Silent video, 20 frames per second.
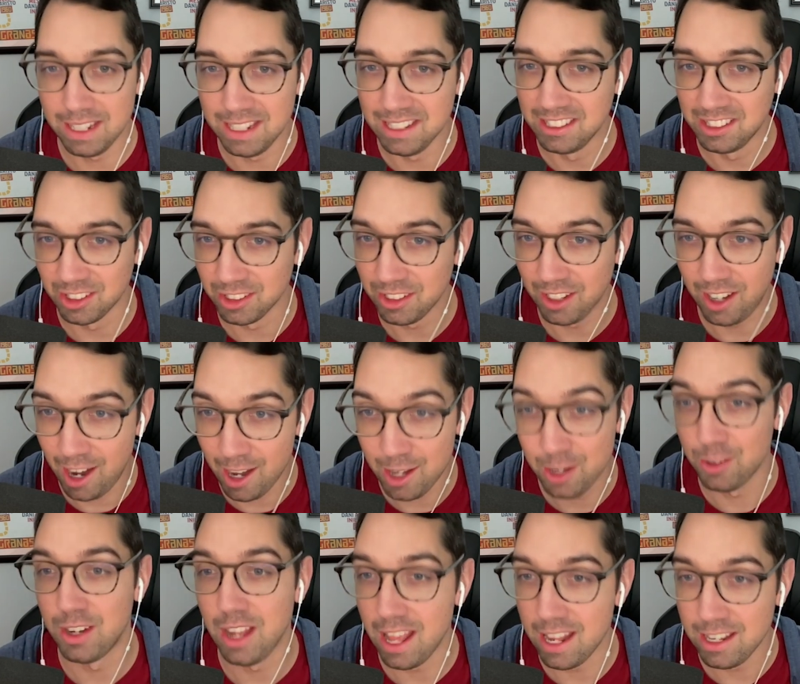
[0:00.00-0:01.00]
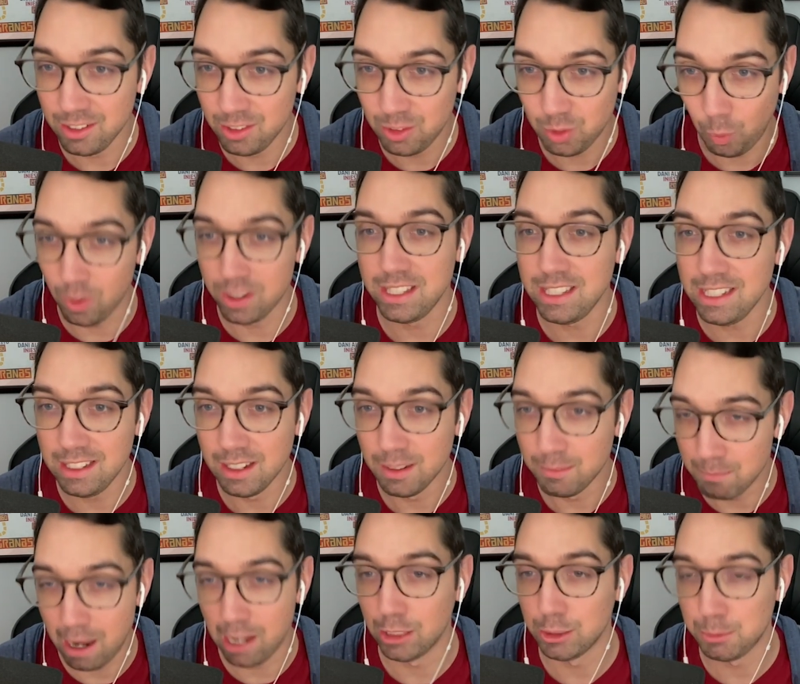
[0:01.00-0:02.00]
It is just 120
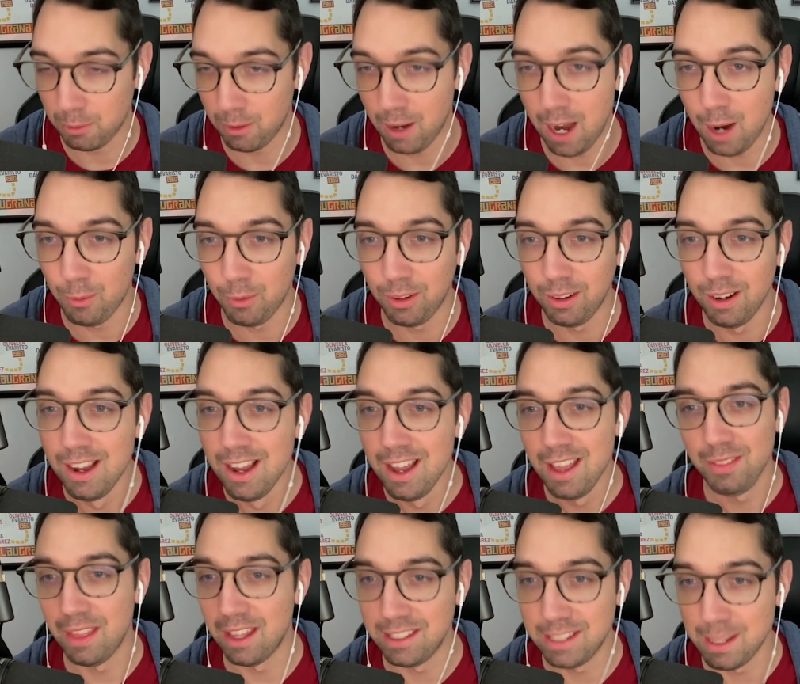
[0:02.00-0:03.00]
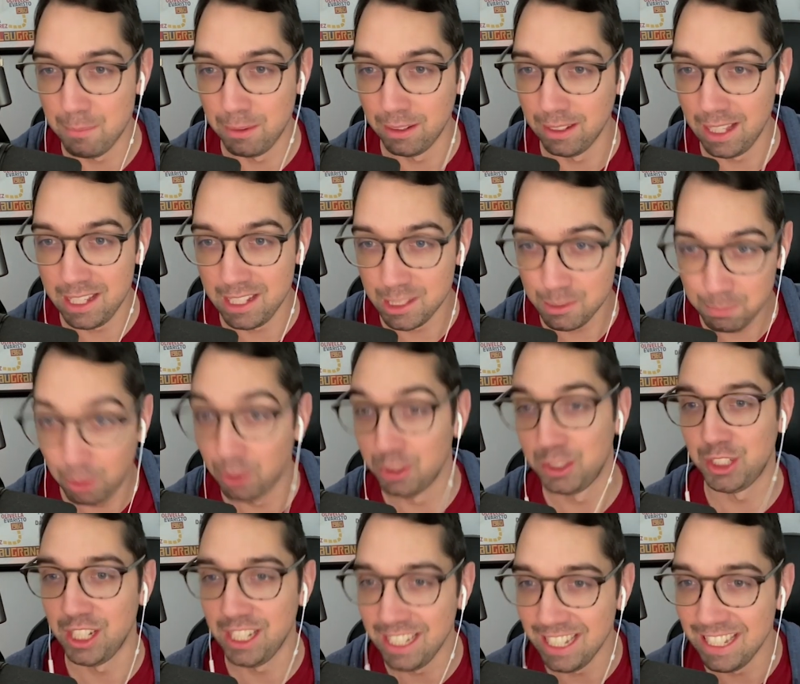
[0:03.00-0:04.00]
miles per hour that Dembele is
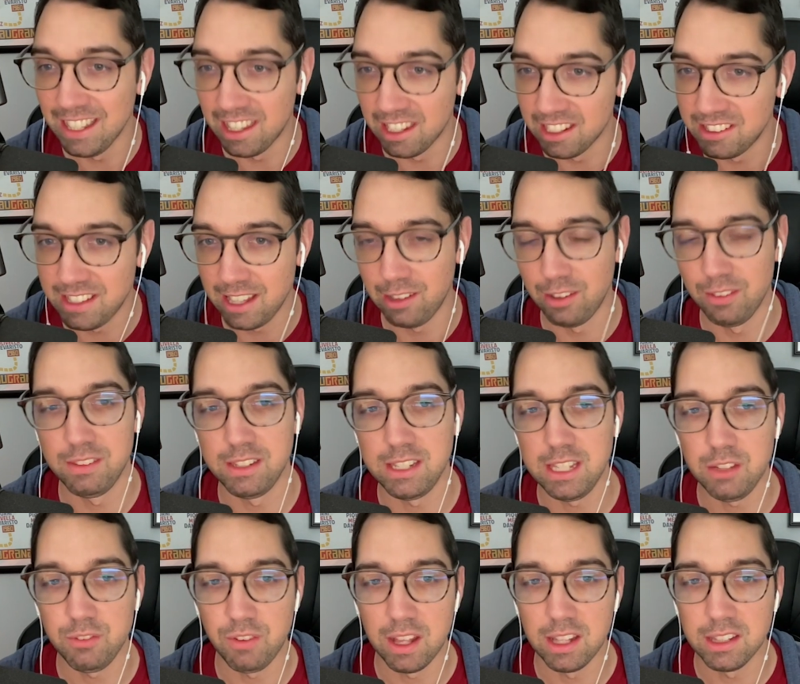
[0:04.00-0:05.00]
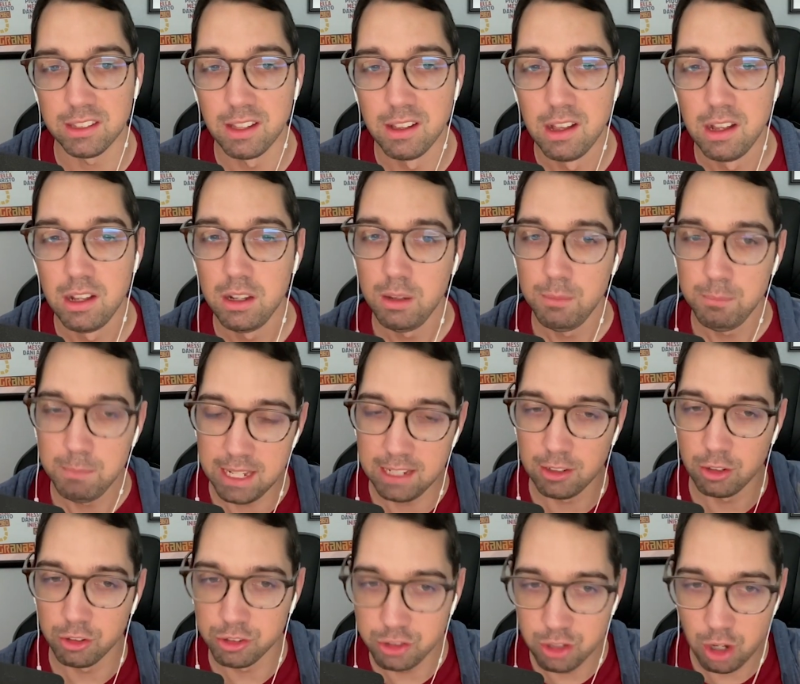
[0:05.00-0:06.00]
pushing into the center of the defense, meaning
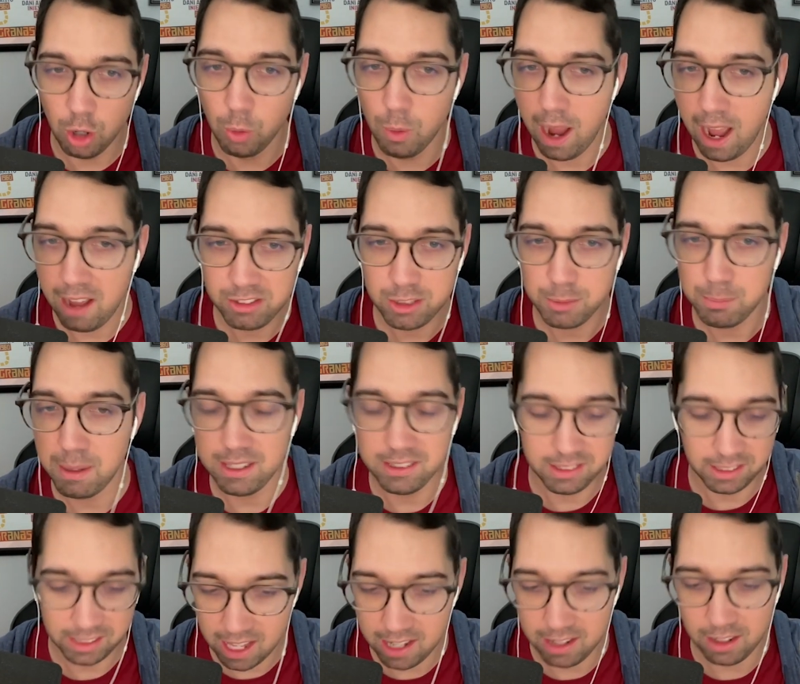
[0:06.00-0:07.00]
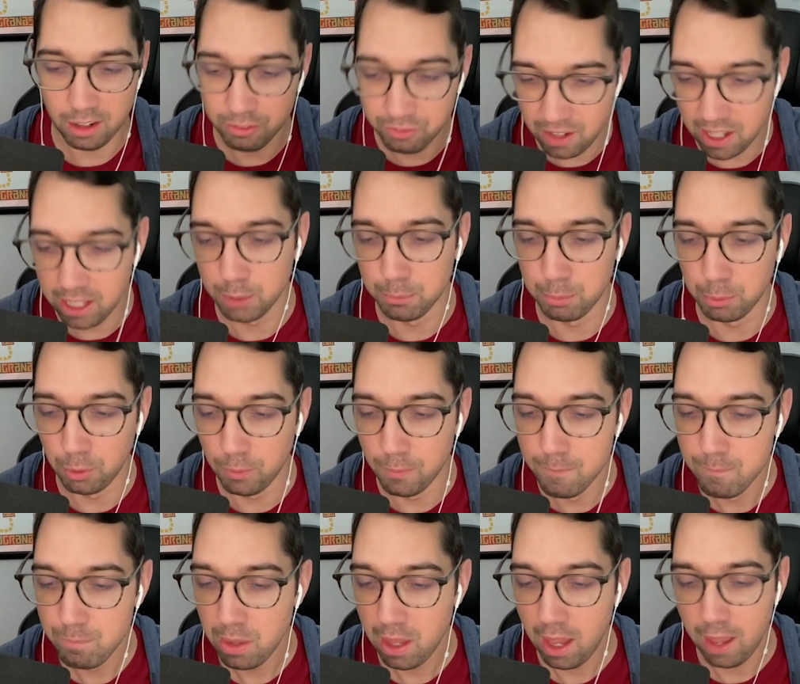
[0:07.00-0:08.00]
there's no half space again
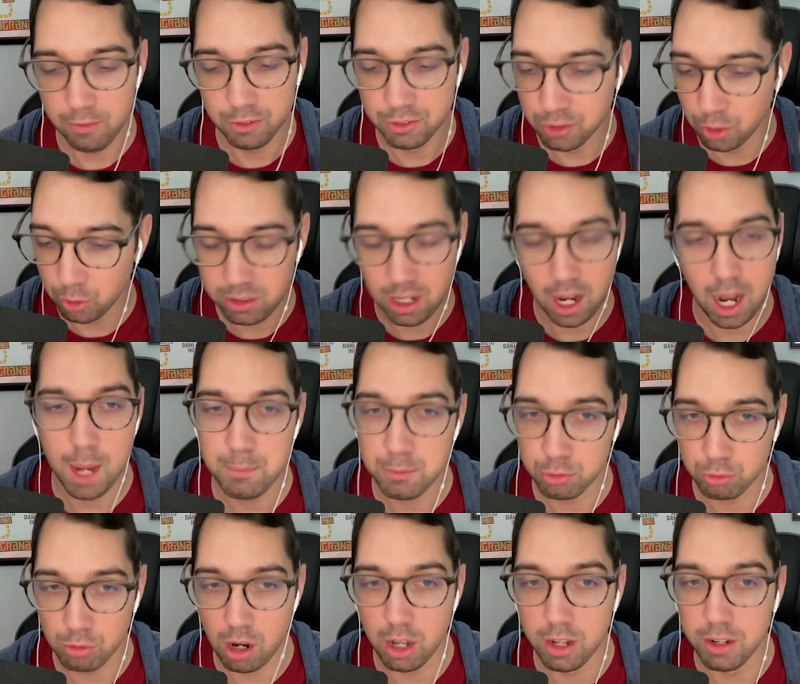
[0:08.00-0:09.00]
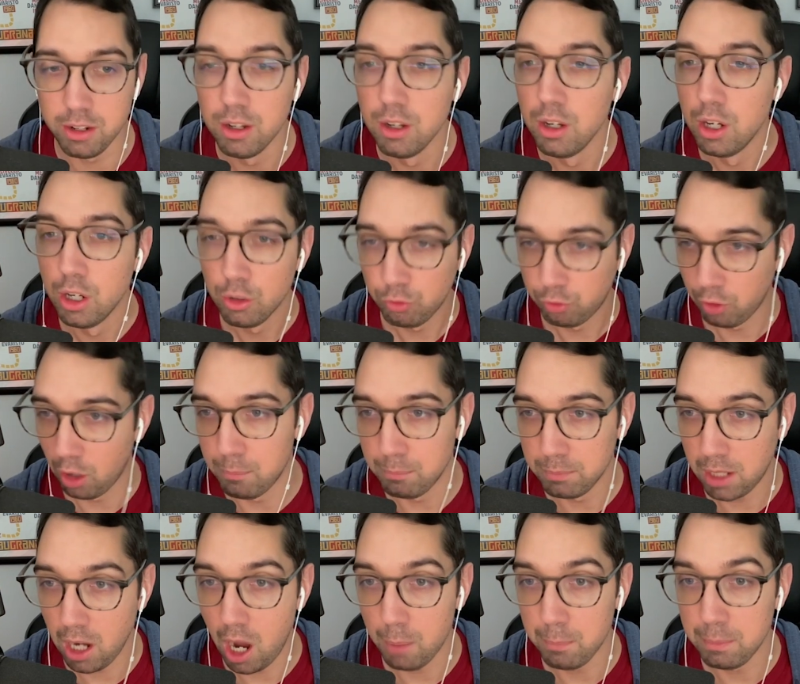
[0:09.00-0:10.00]
available and there's no timed run
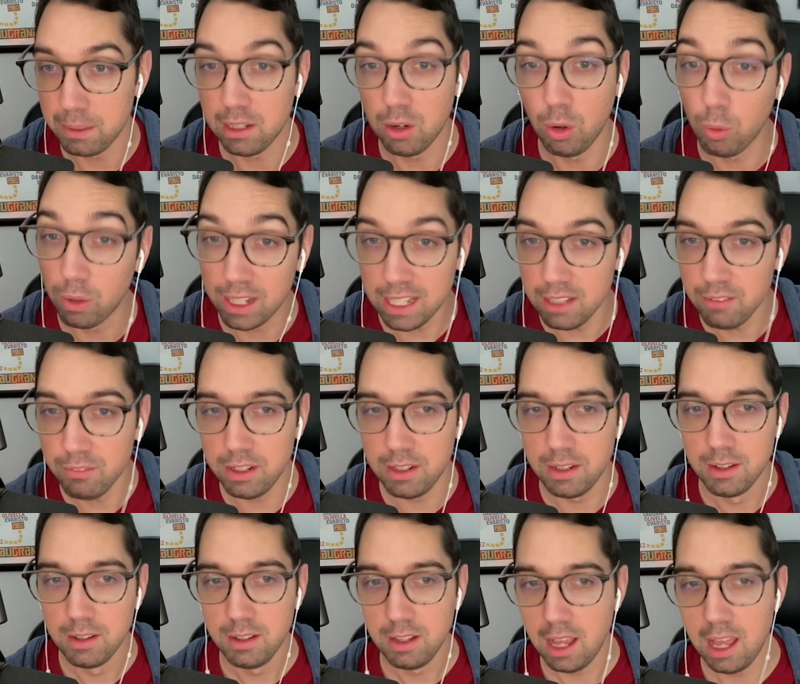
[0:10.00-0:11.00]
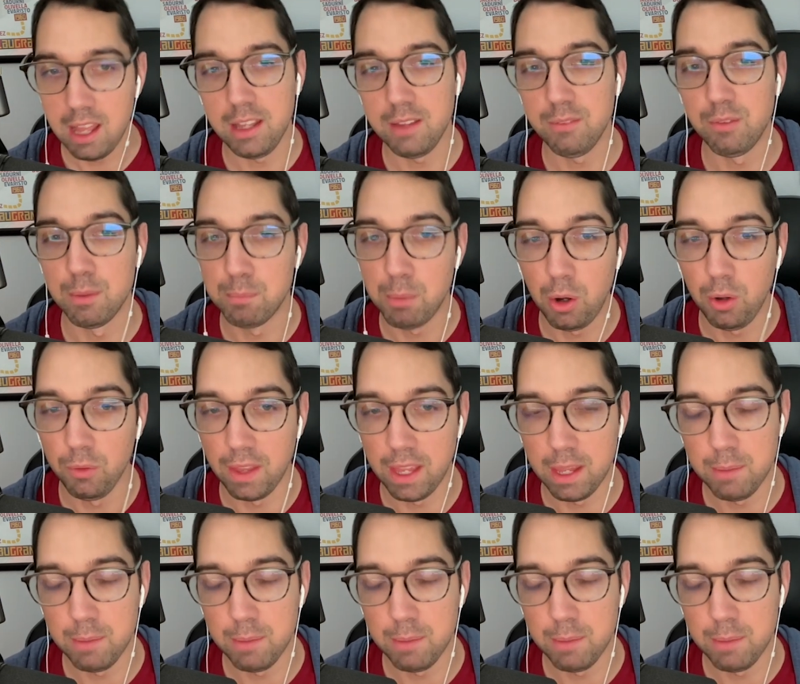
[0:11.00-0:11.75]
from Gavi or even and even Balde.